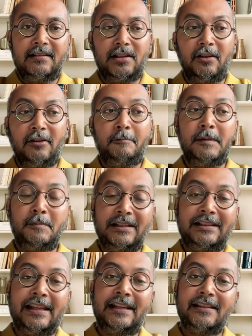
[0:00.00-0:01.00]
A lot of people
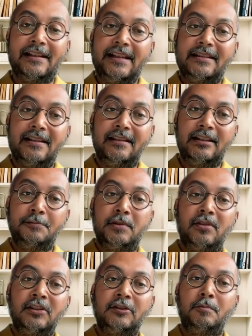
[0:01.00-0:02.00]
think the reason is
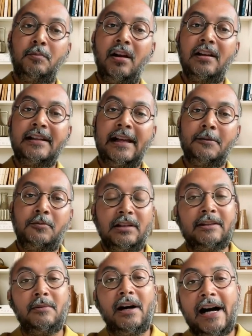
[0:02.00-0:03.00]
because small caps will
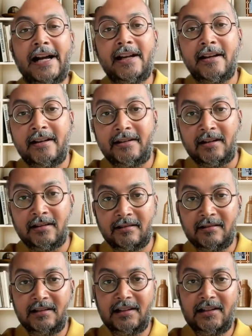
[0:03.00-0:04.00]
give a higher
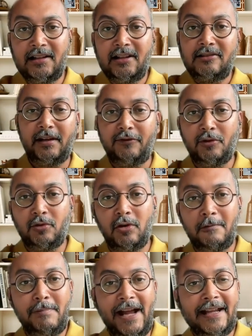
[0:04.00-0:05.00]
return. But if you
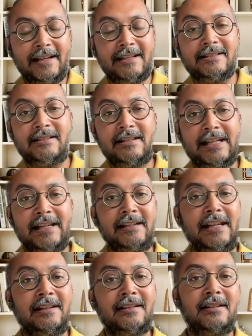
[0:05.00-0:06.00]
go back in history
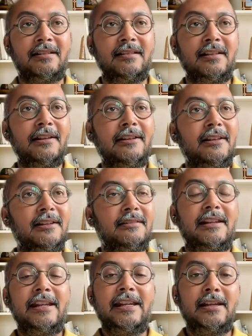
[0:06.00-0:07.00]
and take a
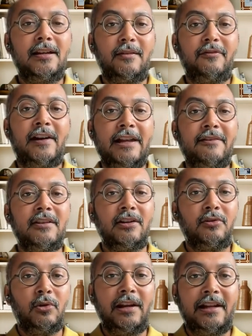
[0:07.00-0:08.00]
3-year,
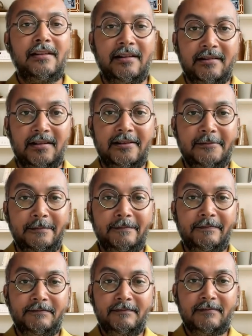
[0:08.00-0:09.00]
5-year rolling return,
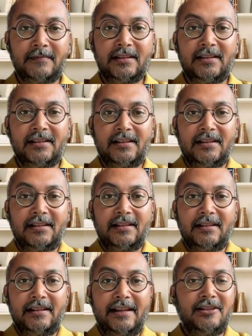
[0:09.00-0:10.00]

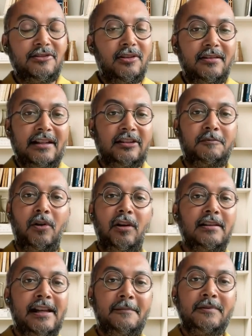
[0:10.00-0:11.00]
it's not that
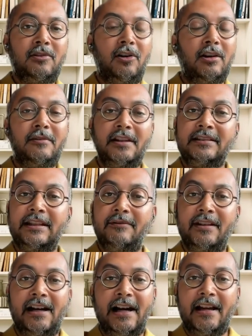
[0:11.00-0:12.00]
small caps are always
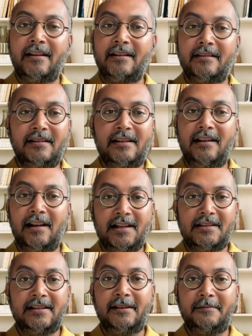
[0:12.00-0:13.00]
given a higher return than large